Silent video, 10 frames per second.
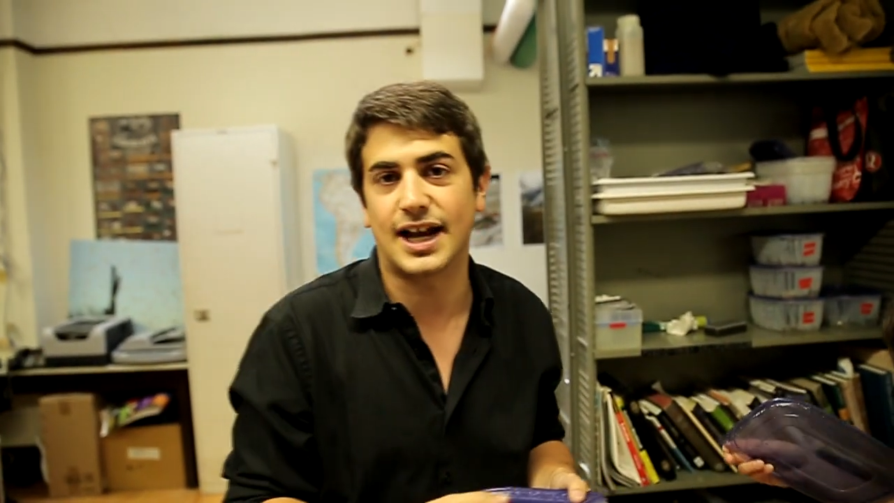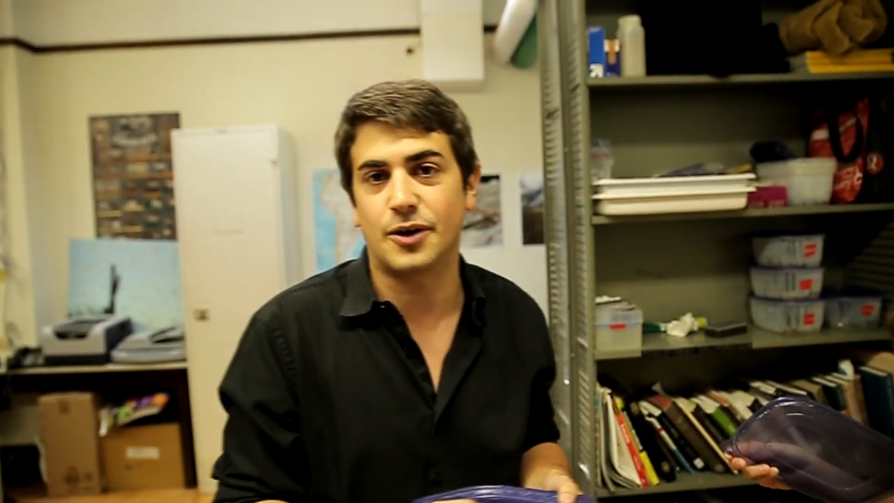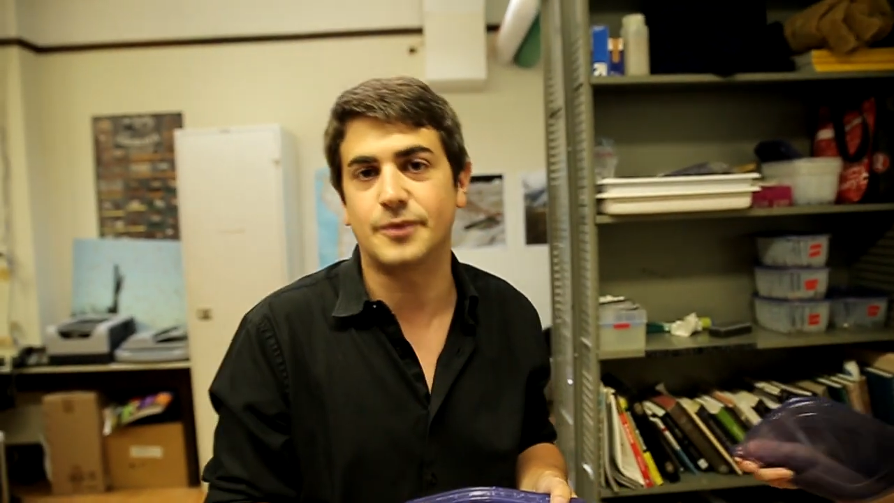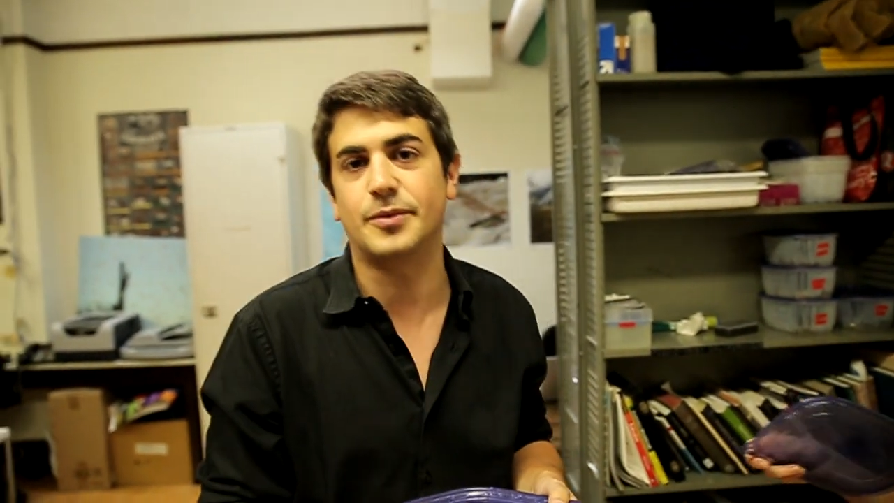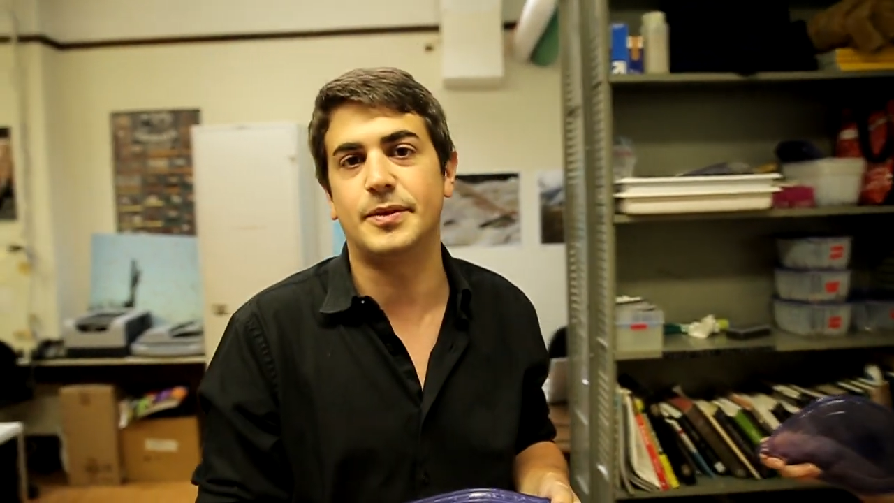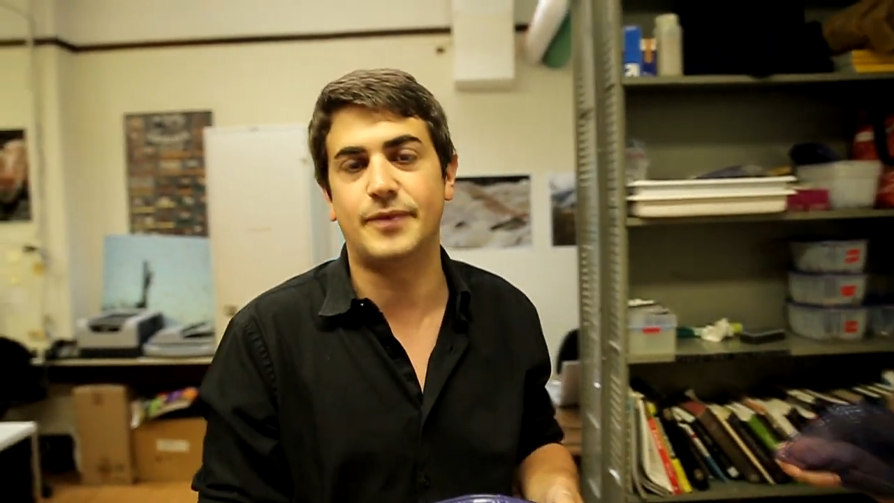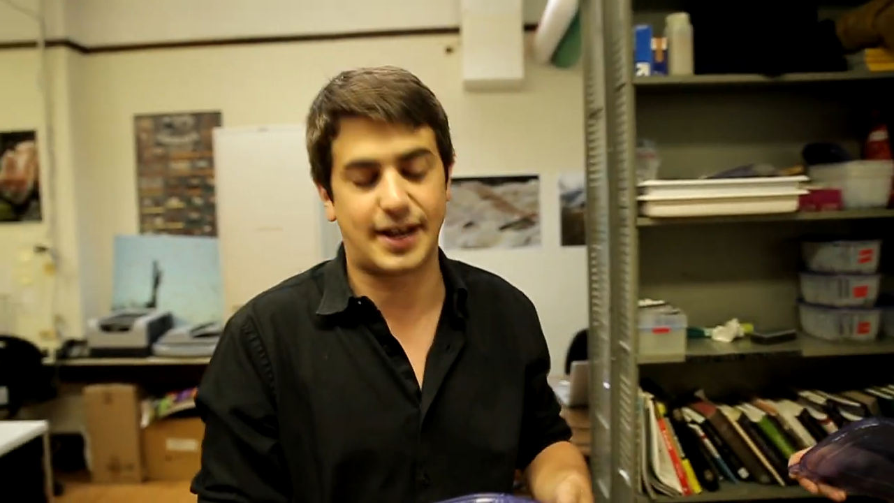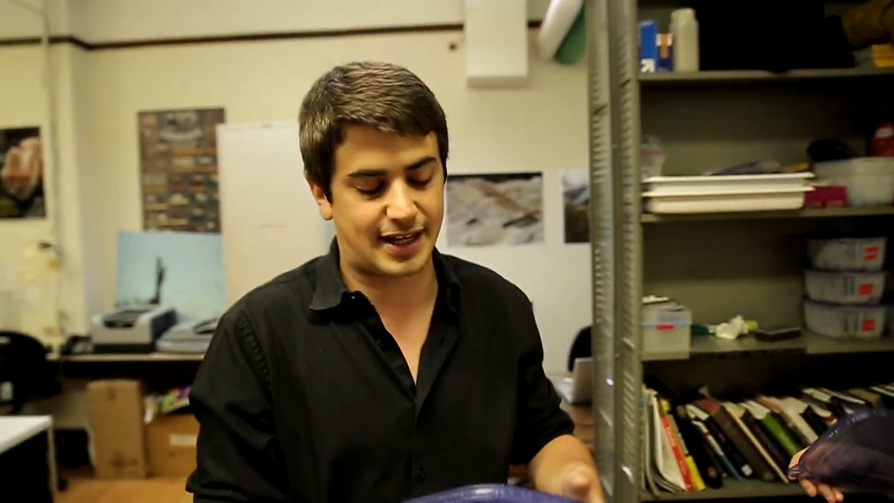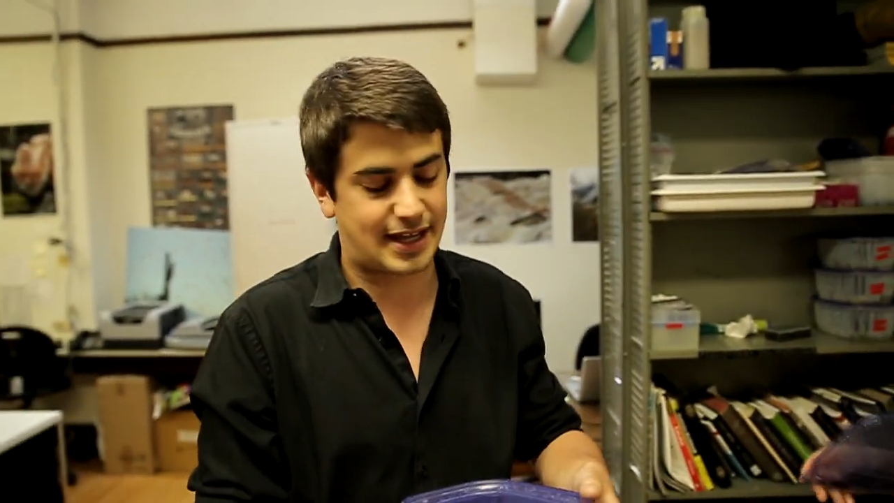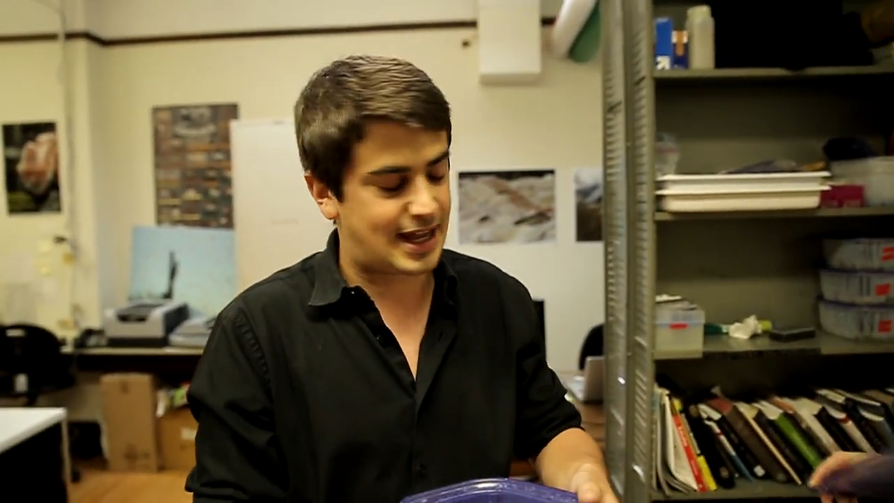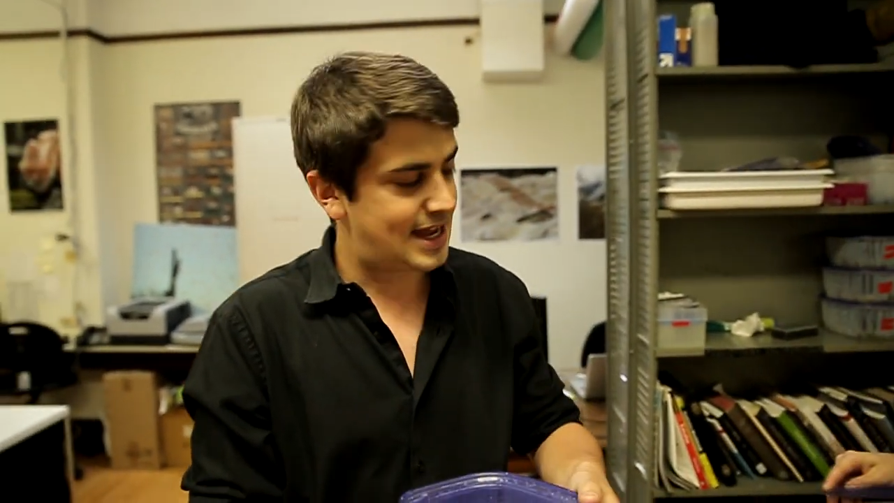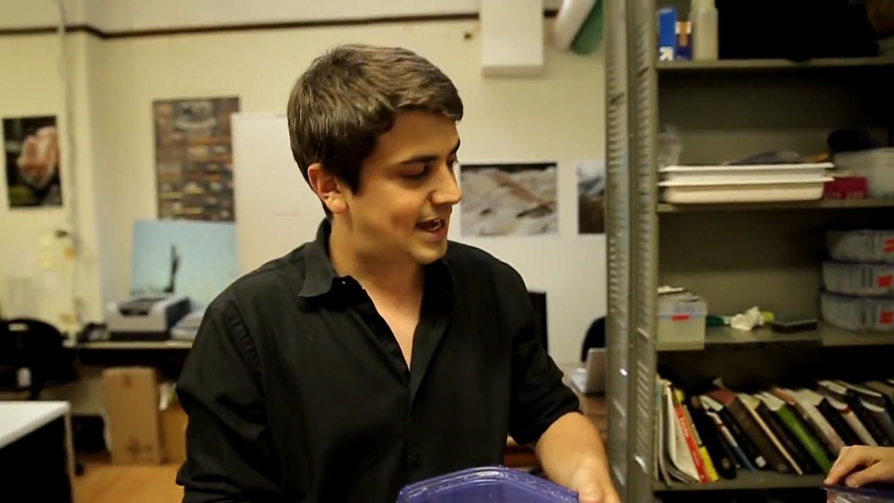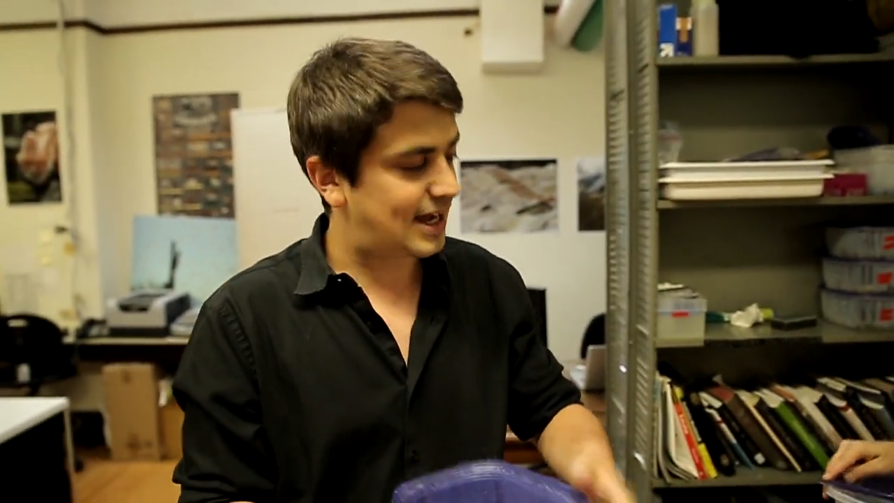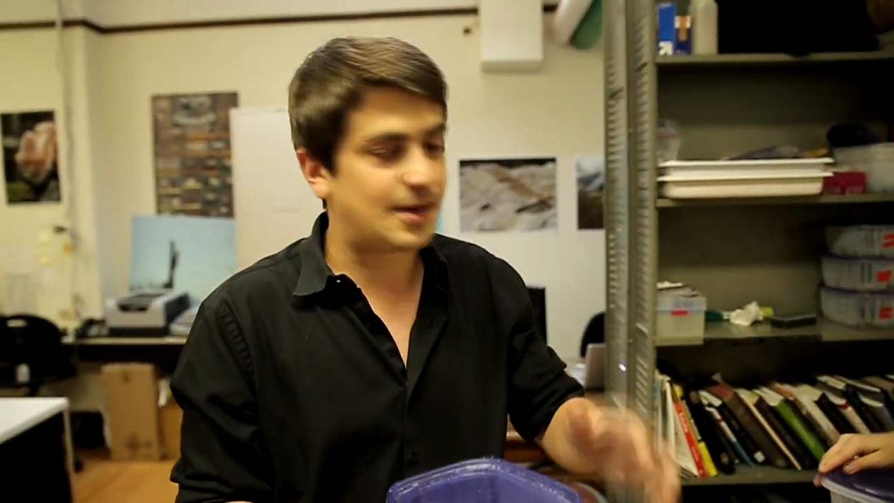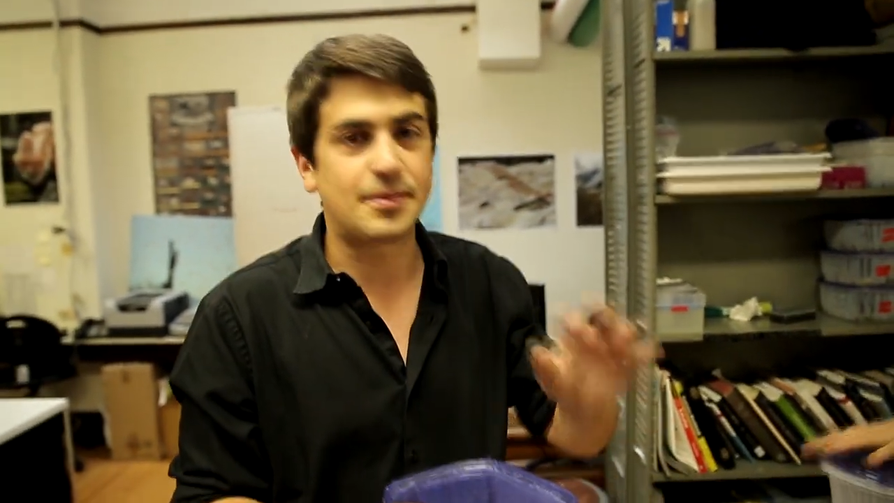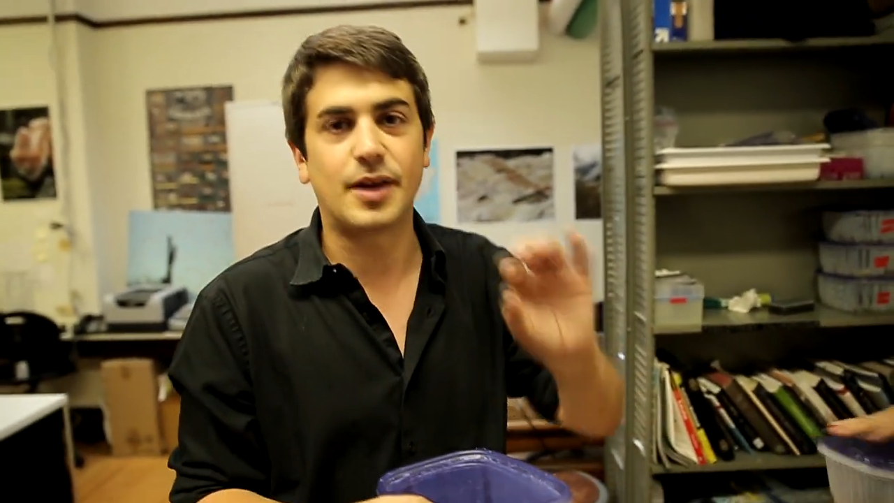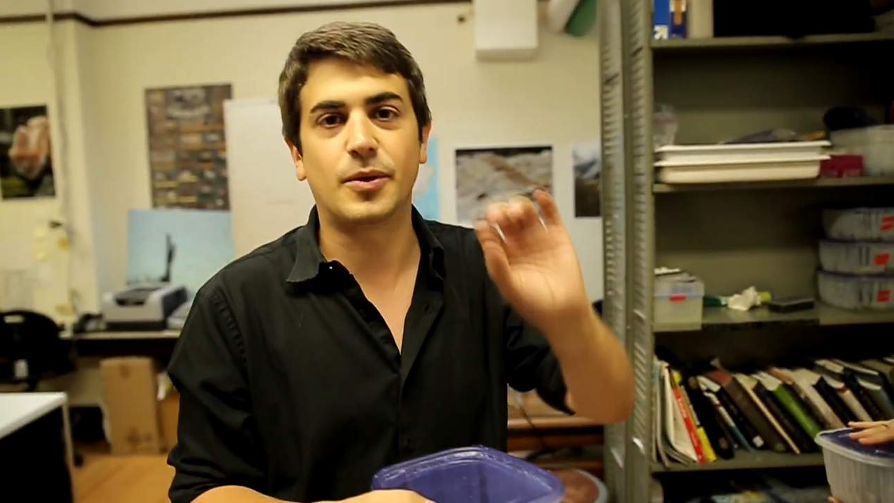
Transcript: out from invading, they